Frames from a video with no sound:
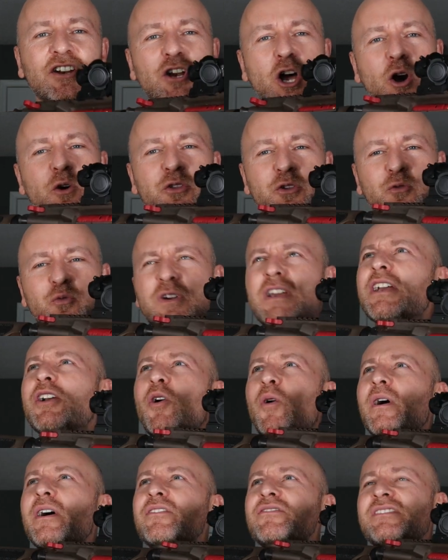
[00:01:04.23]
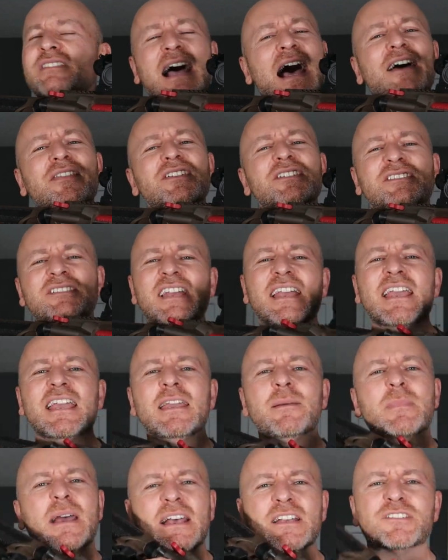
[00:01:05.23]
No, the recoil is not the
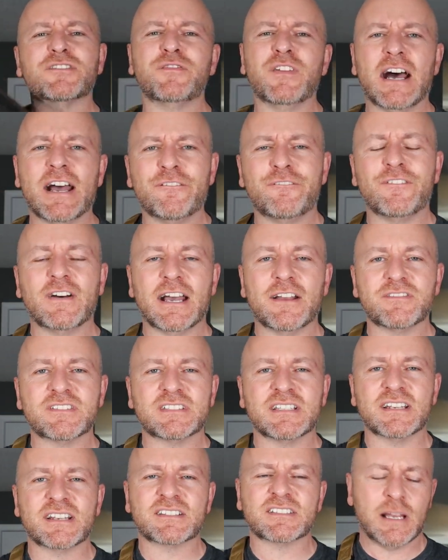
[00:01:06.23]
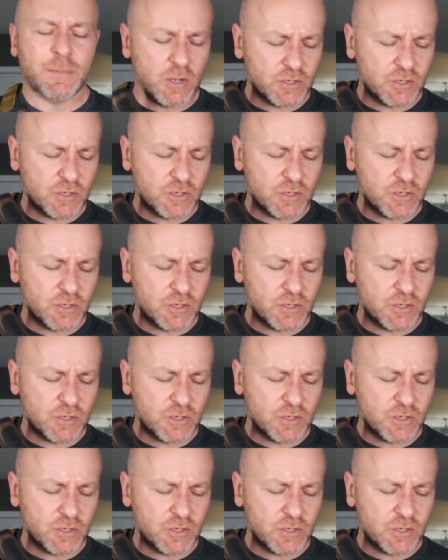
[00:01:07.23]
same as 5.56.